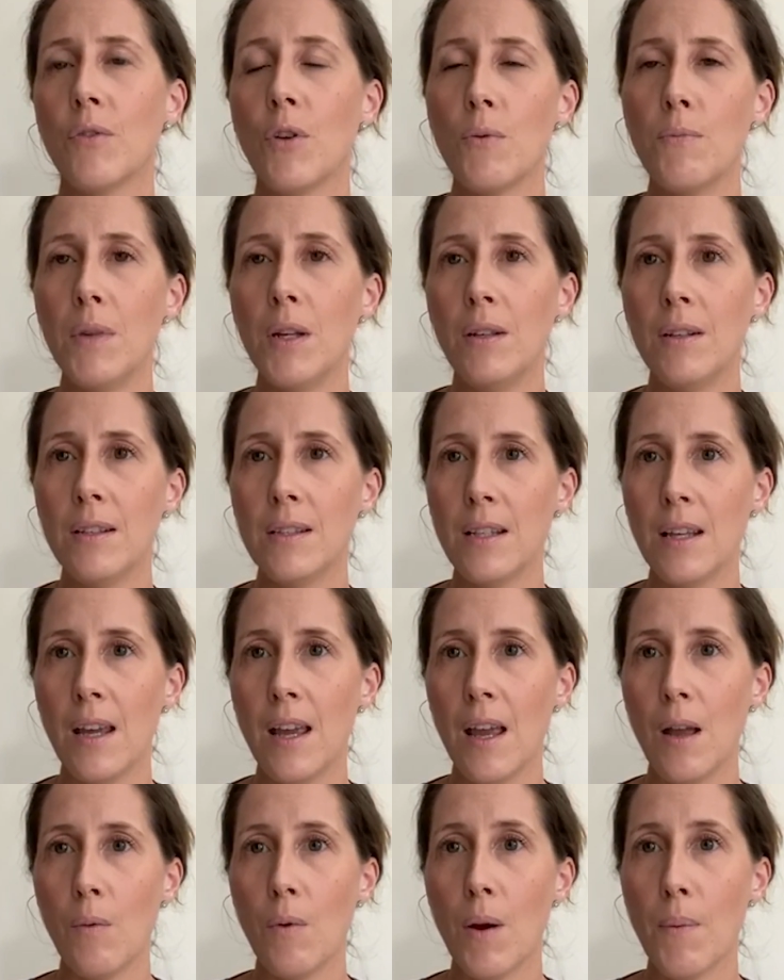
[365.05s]
community
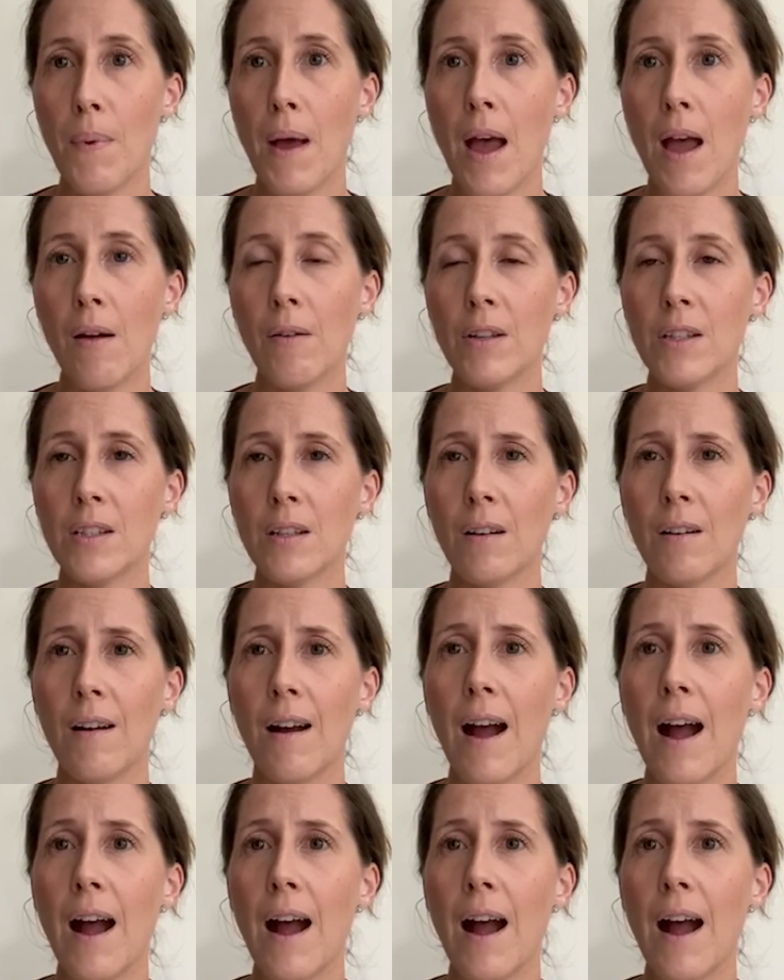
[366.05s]
here where parents are